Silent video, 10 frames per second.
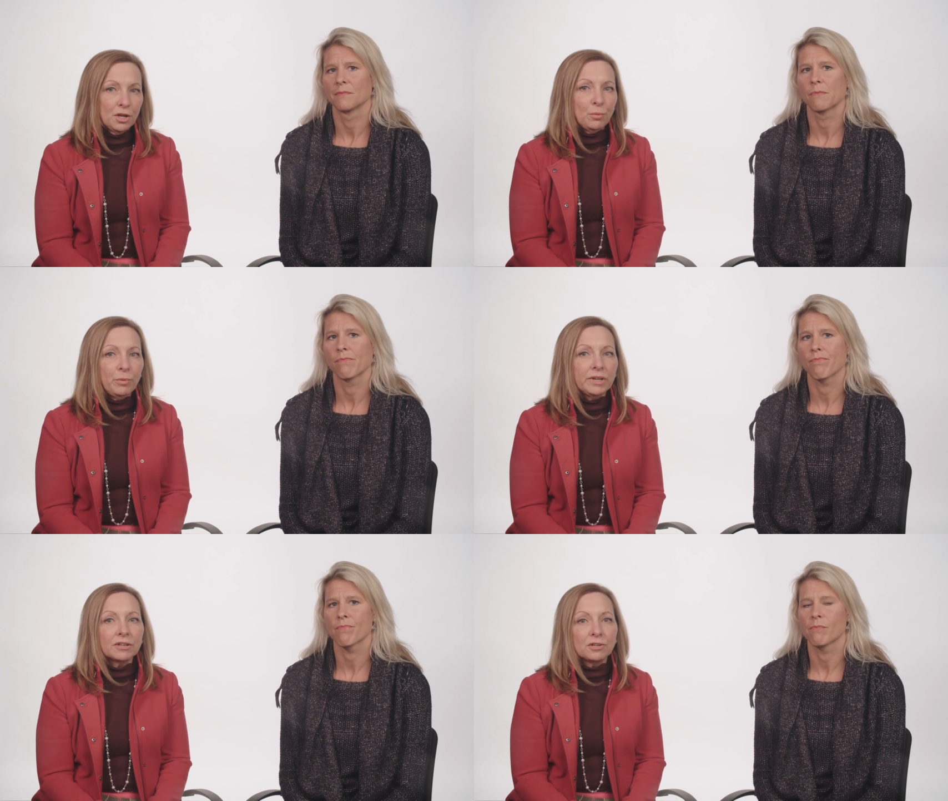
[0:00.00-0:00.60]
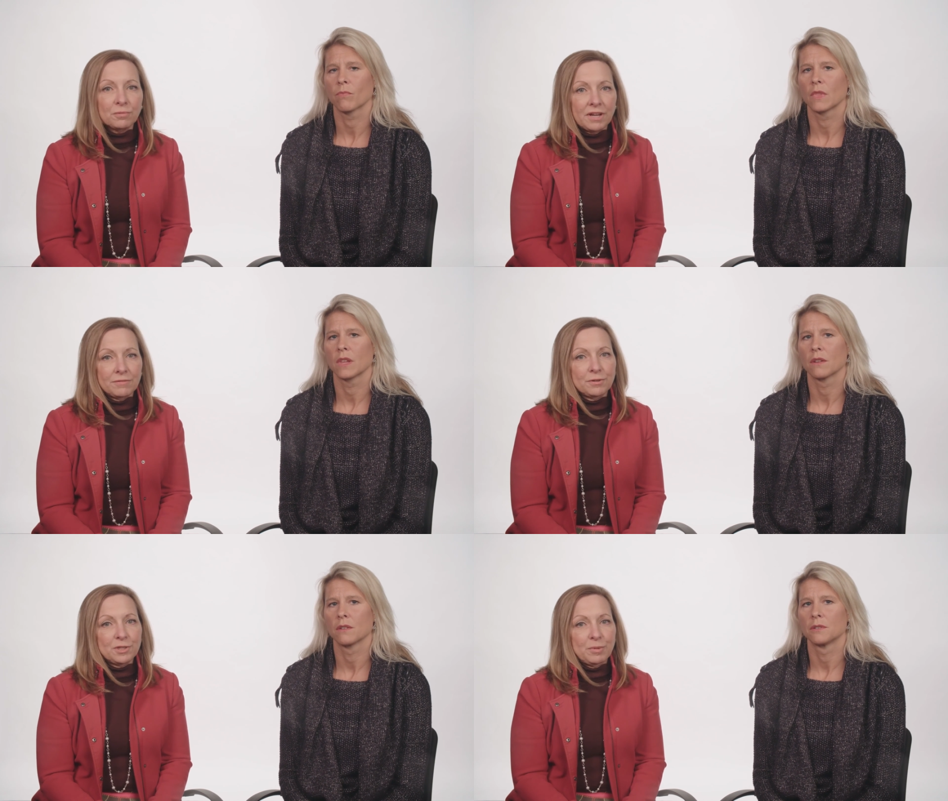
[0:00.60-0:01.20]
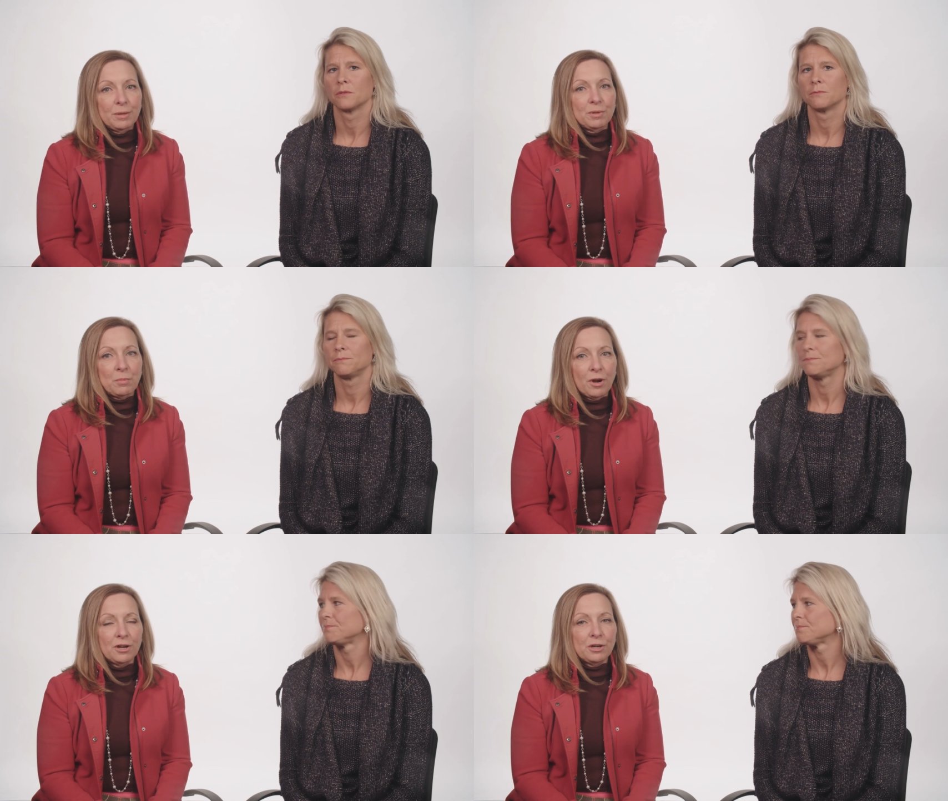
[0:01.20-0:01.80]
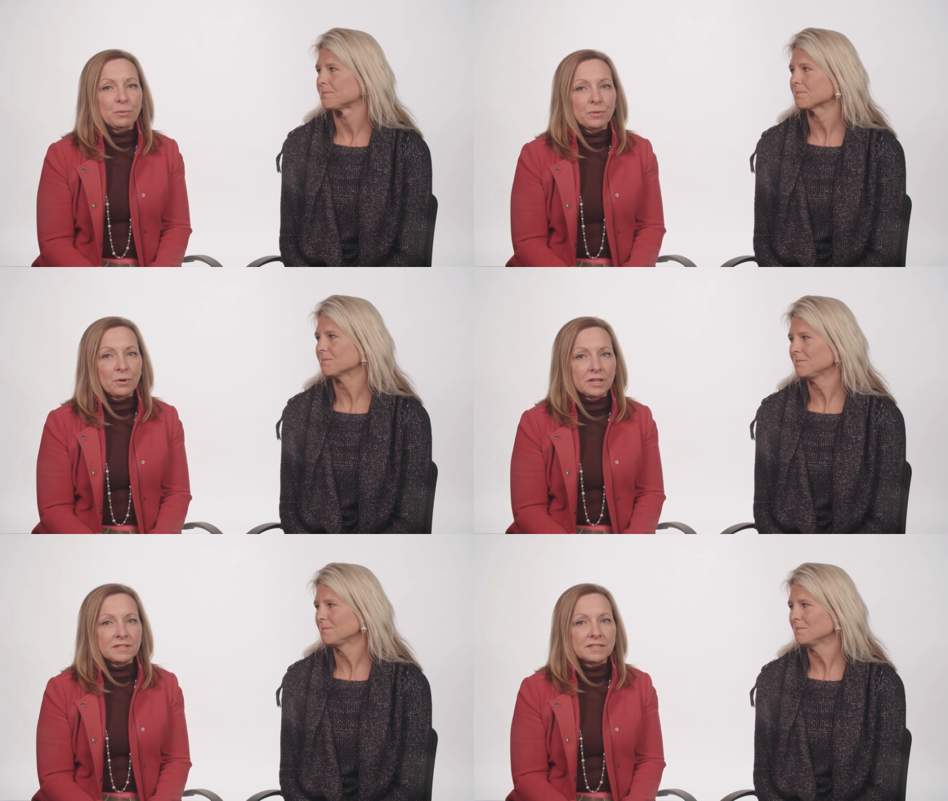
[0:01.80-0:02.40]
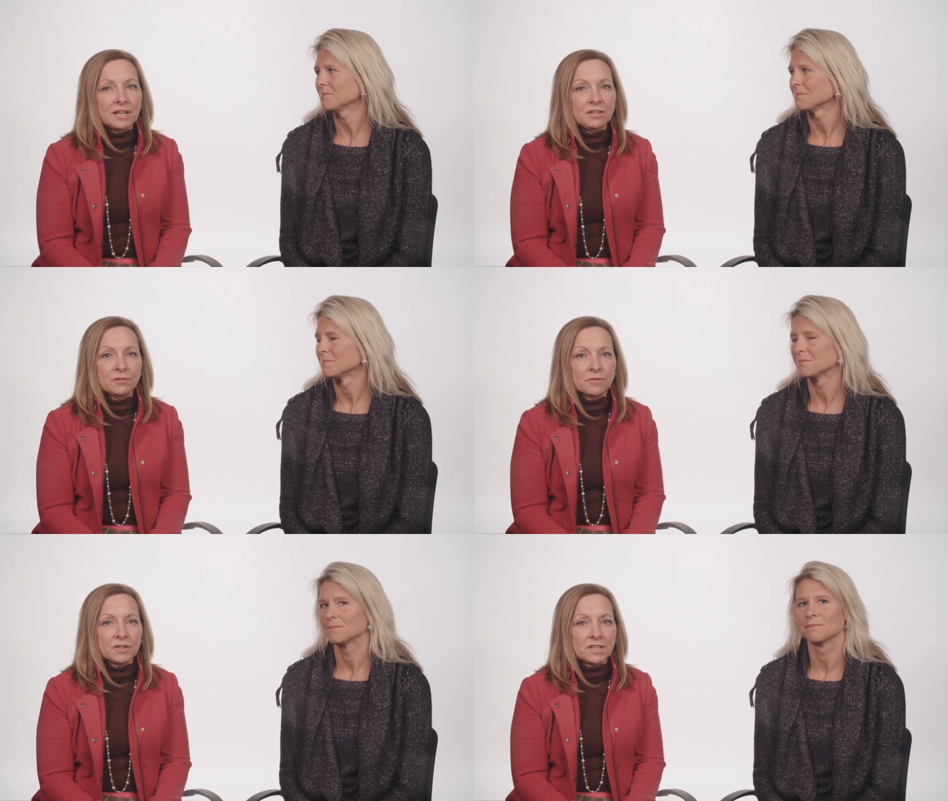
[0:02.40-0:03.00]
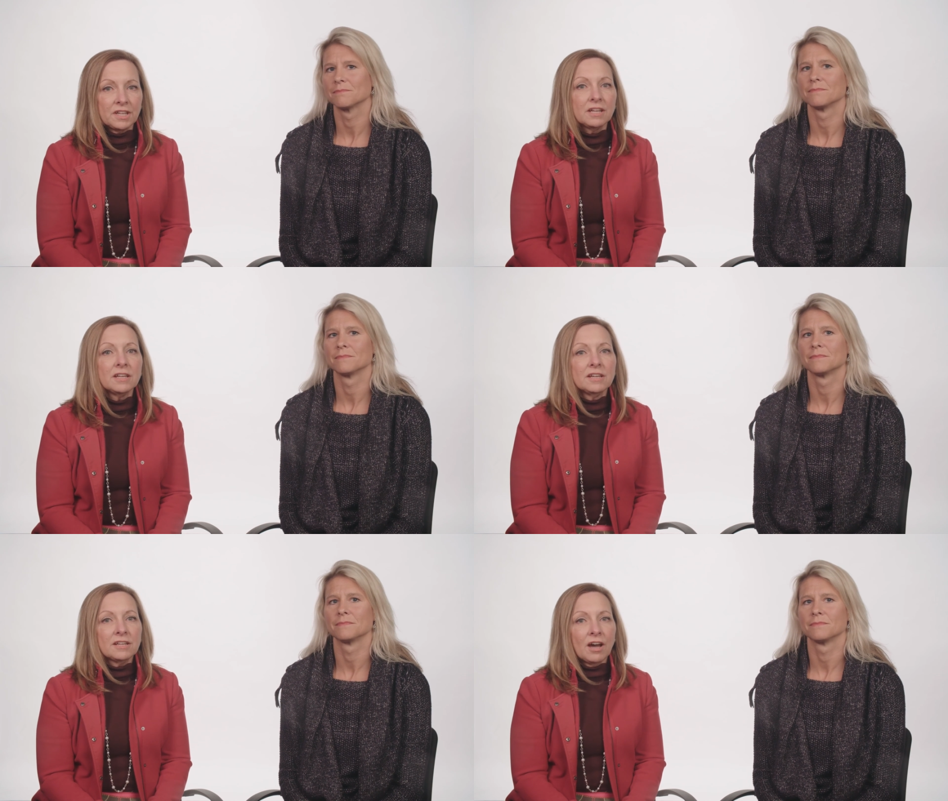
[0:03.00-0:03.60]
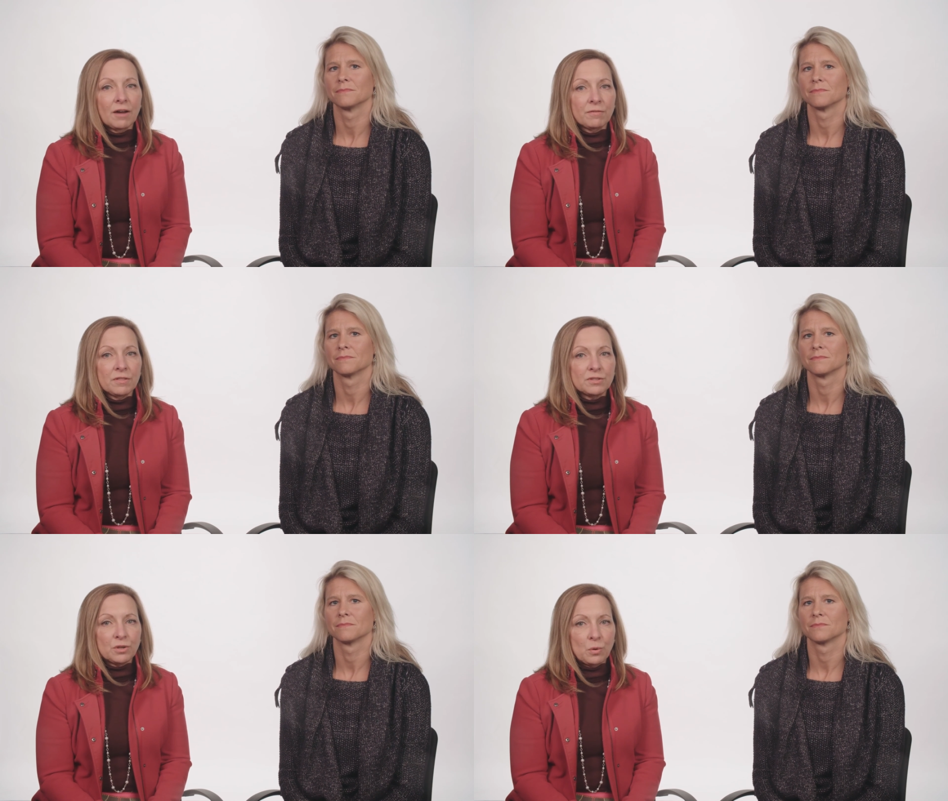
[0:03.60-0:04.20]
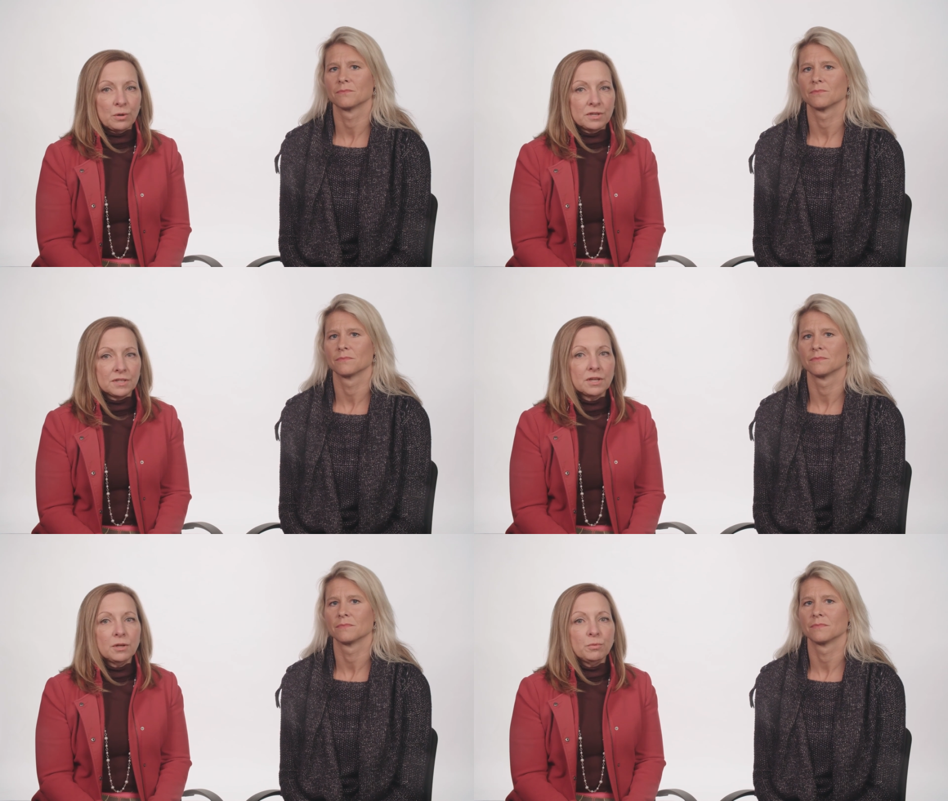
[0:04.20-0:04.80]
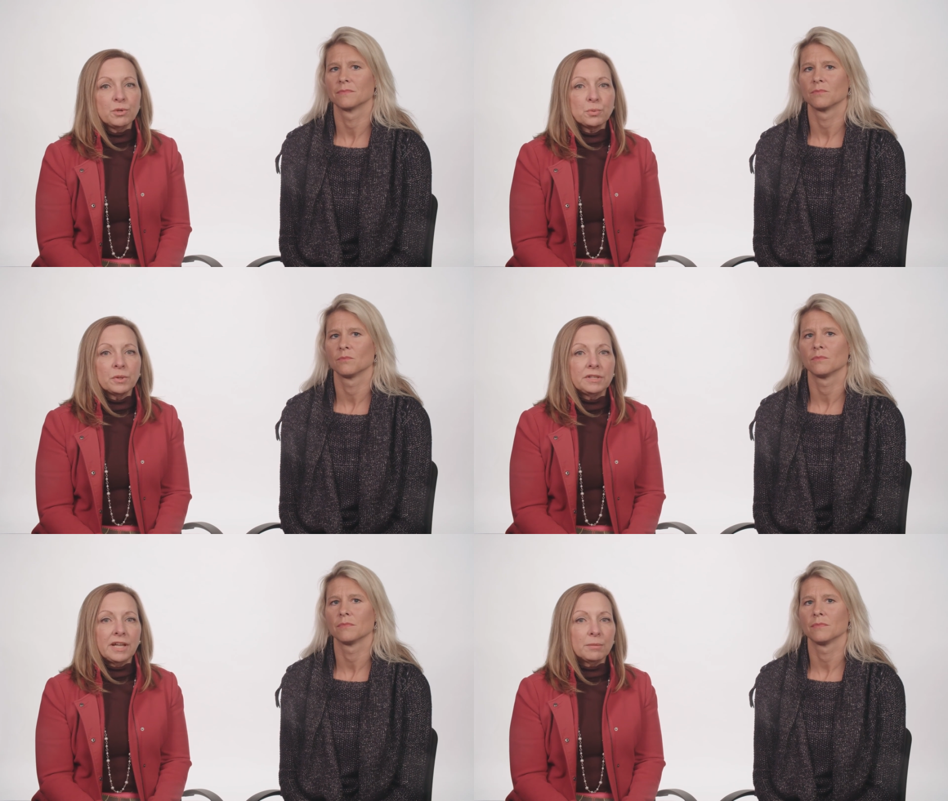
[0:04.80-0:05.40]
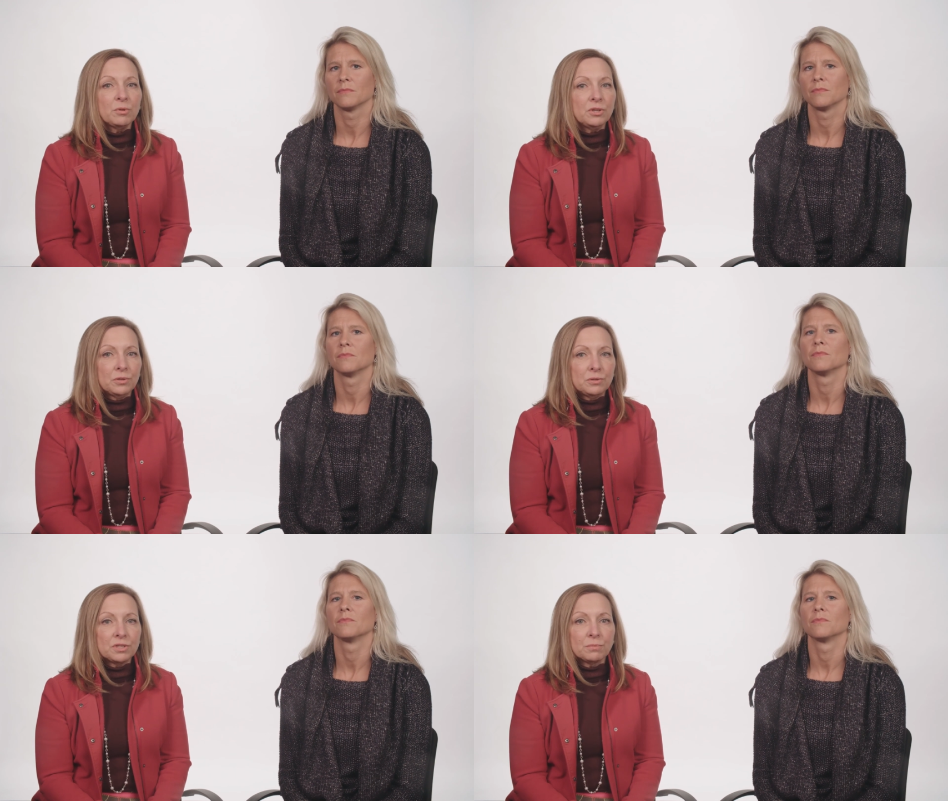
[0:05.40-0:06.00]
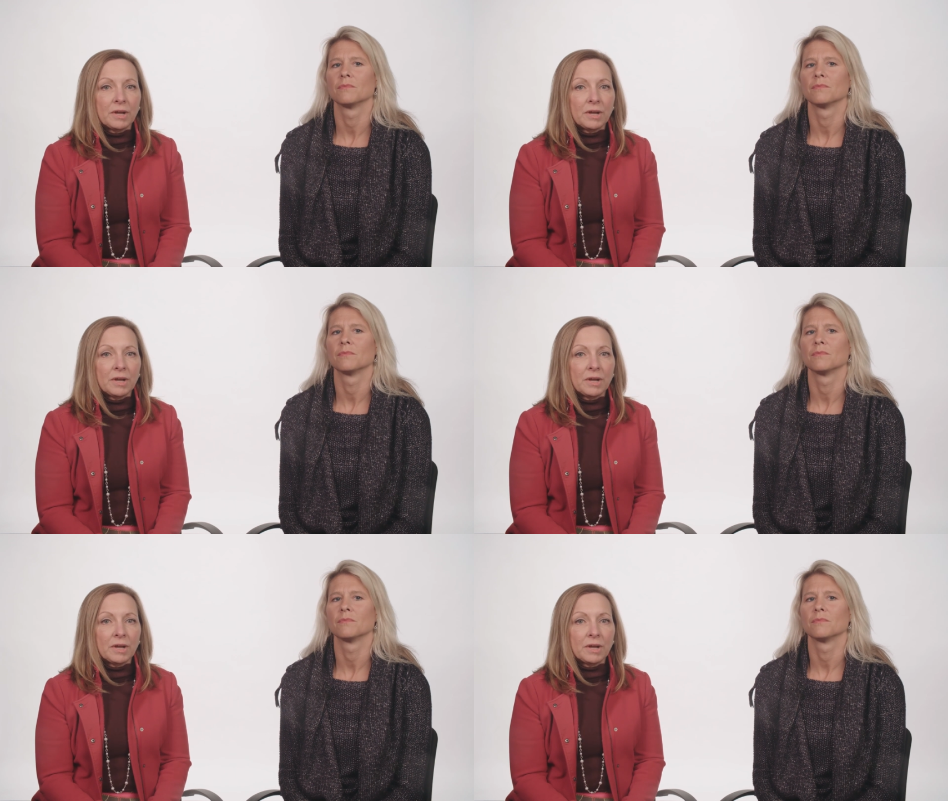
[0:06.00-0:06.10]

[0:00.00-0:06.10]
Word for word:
Speaker 1: We are grateful to be able to partner with Oregon State University to offer this course, which will enable you to